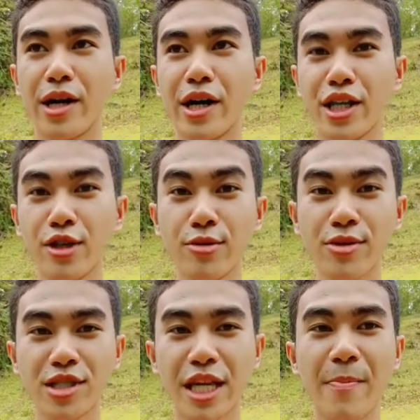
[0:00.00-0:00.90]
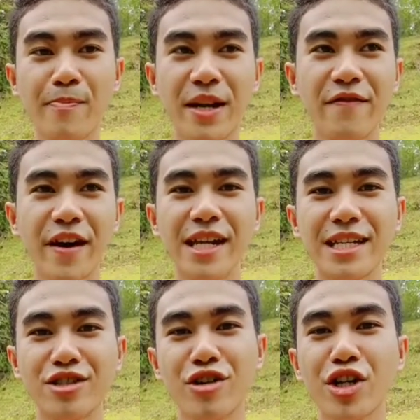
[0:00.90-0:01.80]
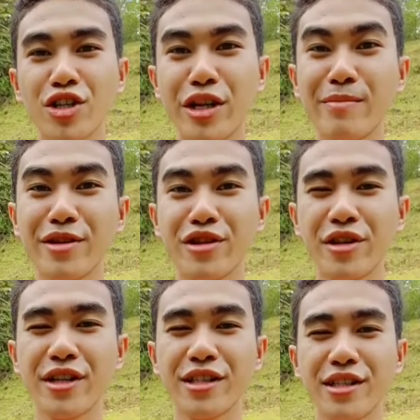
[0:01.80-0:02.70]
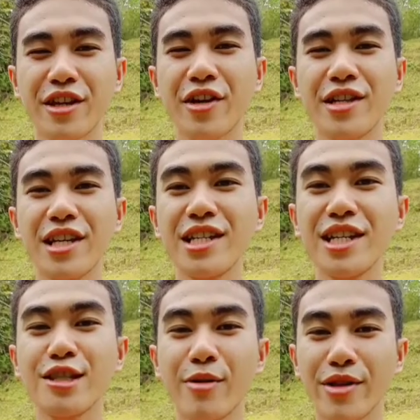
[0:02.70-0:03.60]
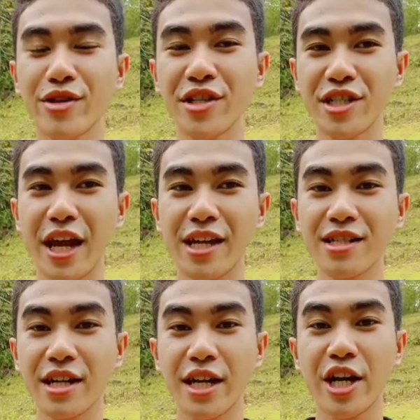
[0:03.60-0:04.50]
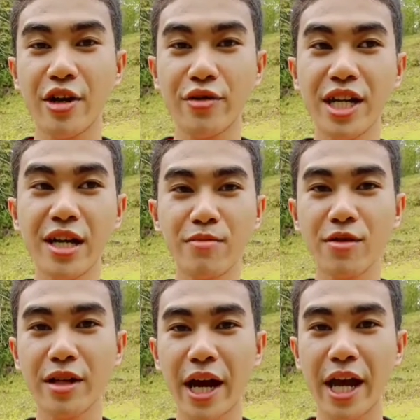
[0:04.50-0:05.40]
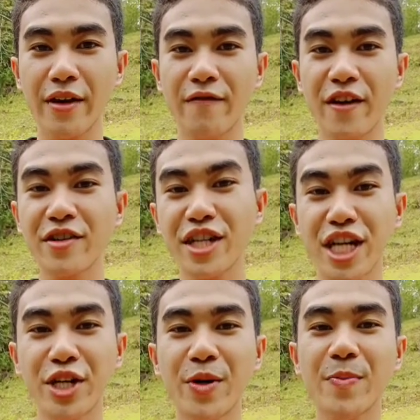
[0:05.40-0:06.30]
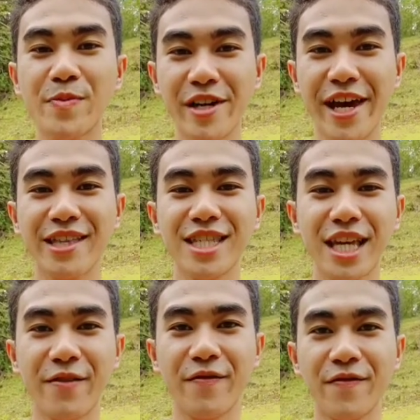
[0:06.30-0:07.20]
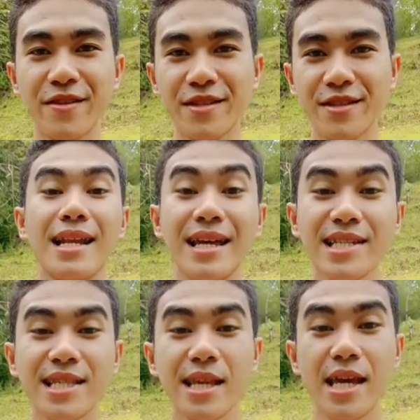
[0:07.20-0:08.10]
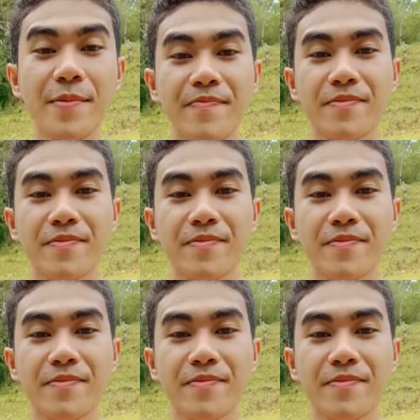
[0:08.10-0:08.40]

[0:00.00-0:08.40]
Use simplified instructional materials that are easy to understand, readable, and very comprehensive. Lastly,